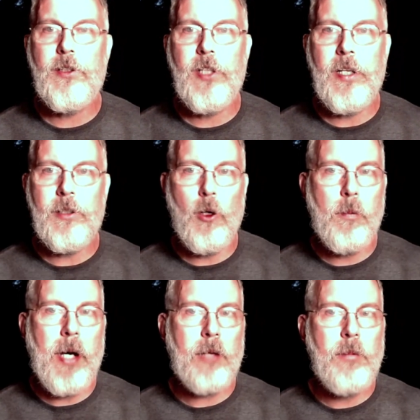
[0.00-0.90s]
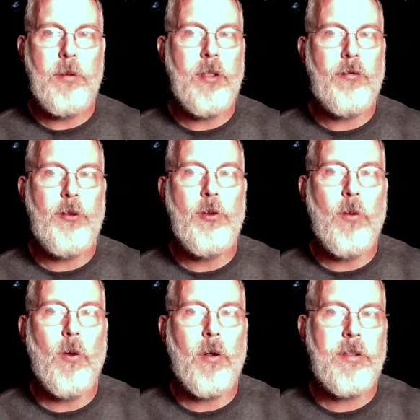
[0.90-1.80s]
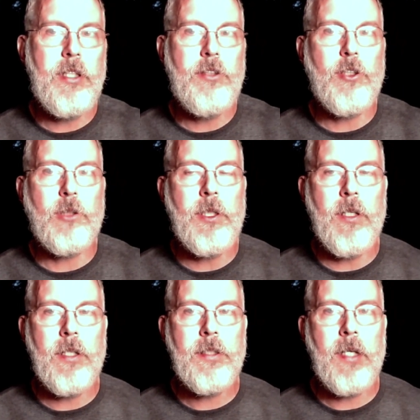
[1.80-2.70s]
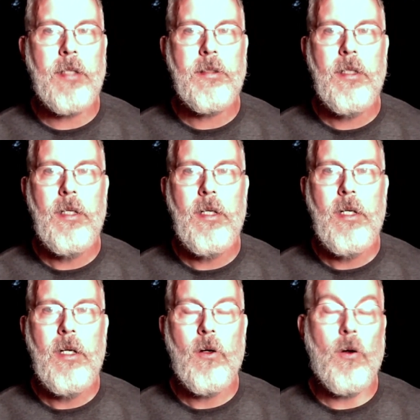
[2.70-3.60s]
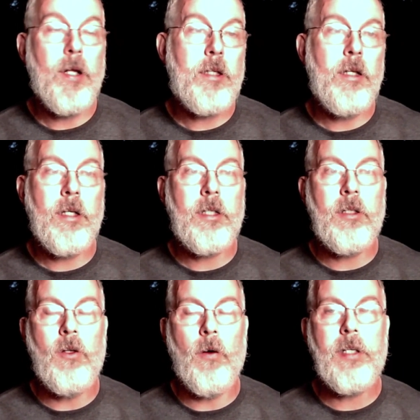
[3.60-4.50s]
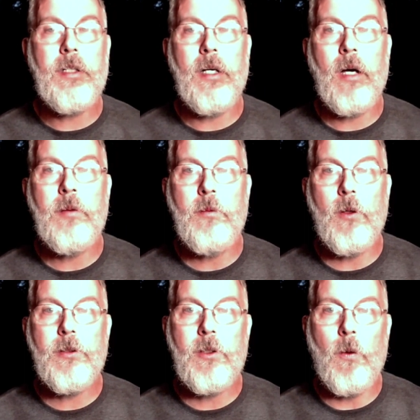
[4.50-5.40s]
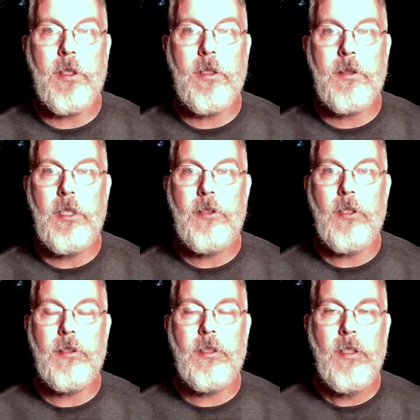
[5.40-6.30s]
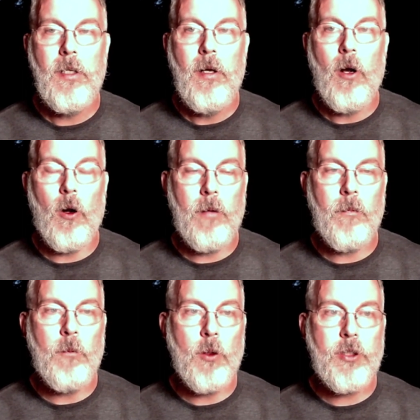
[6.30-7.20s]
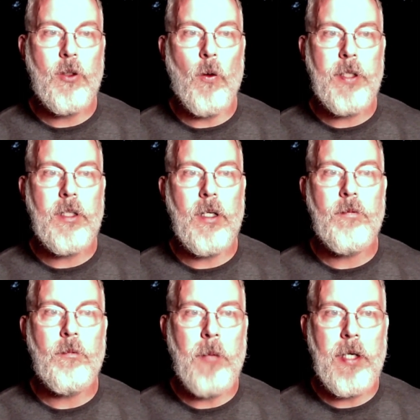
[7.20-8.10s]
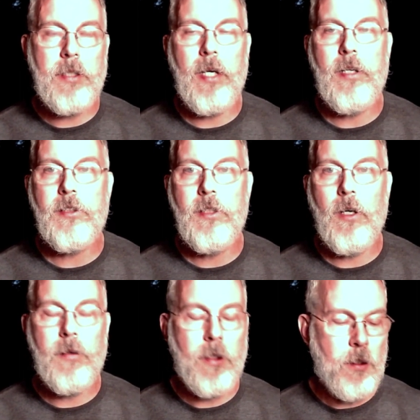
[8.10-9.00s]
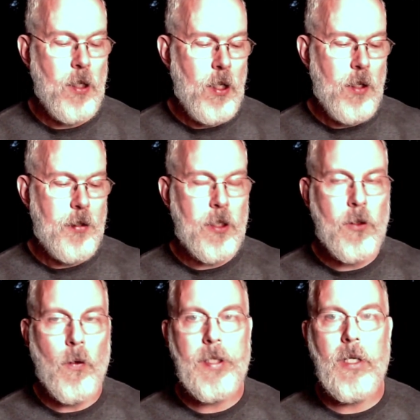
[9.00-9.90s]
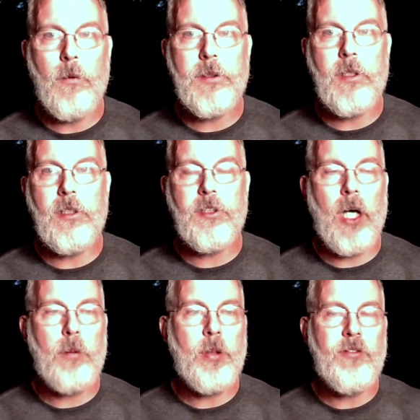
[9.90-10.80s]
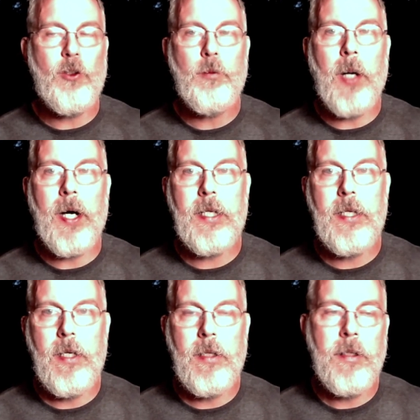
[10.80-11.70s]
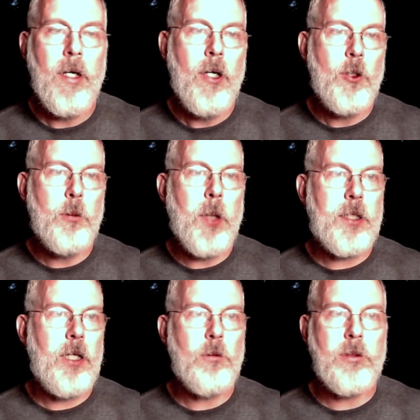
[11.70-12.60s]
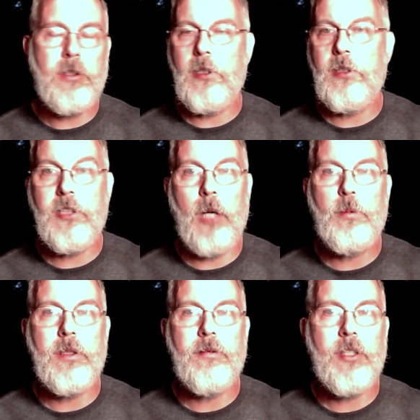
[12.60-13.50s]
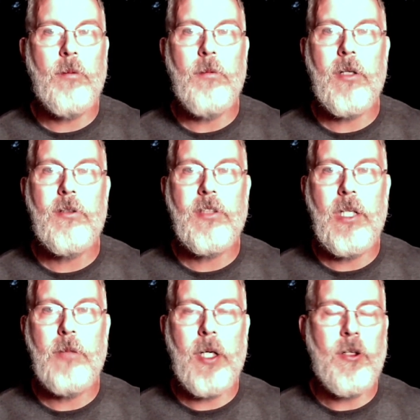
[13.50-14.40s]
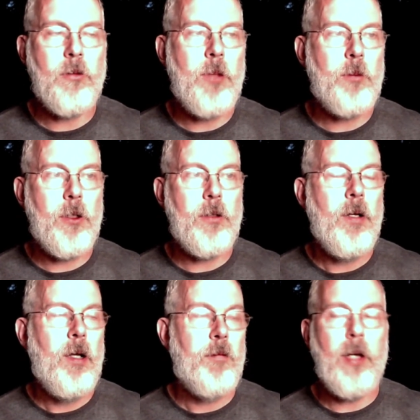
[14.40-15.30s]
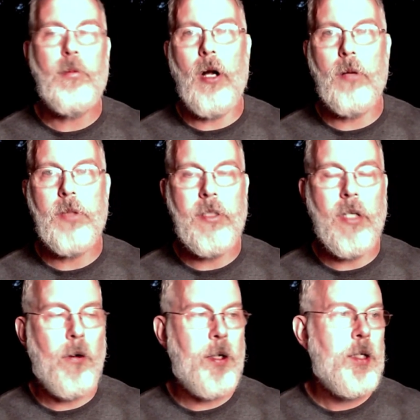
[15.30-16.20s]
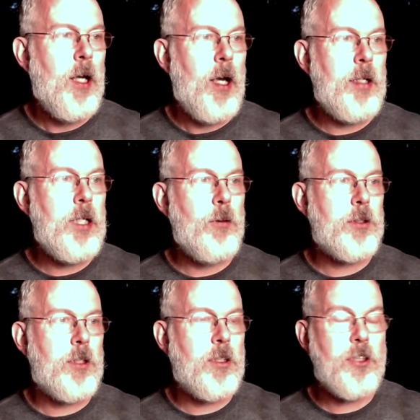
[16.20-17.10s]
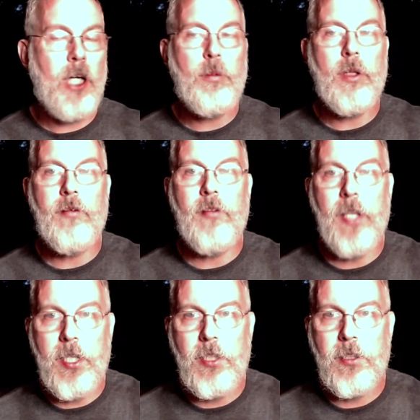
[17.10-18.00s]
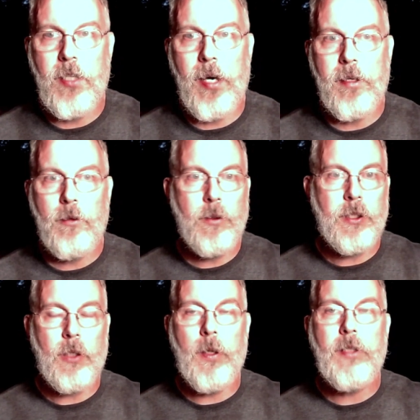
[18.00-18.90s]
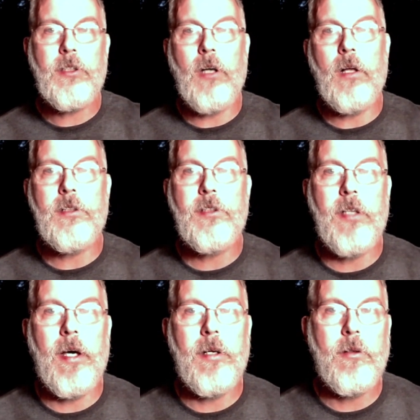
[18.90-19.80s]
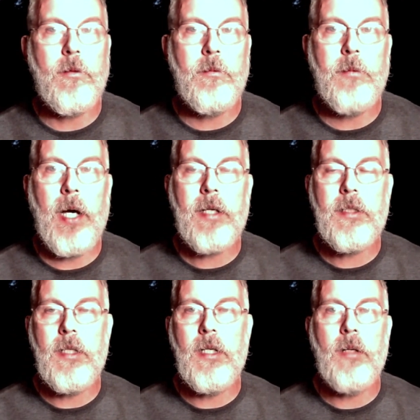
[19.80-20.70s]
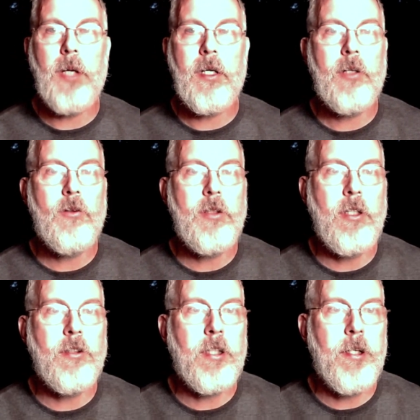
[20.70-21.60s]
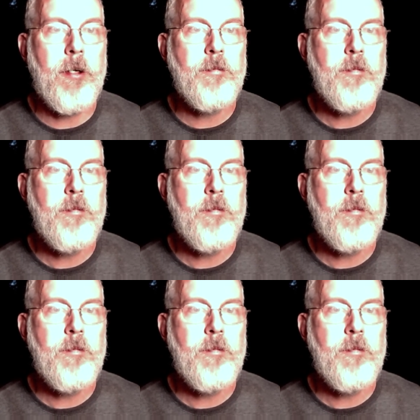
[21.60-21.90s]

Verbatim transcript: it and go back maybe a few more teachers beyond that, or like like Goenka. I mean, most Goenka teachers or most Goenka meditators know that, that Goenka was a disciple of U Ba Khin. Uba Kin was a disciple of some monk whose name I don't remember. They probably know it. And he was a disciple of Ledi Sayadaw, who was a great scholar Sayadaw back uh, about 100 years ago.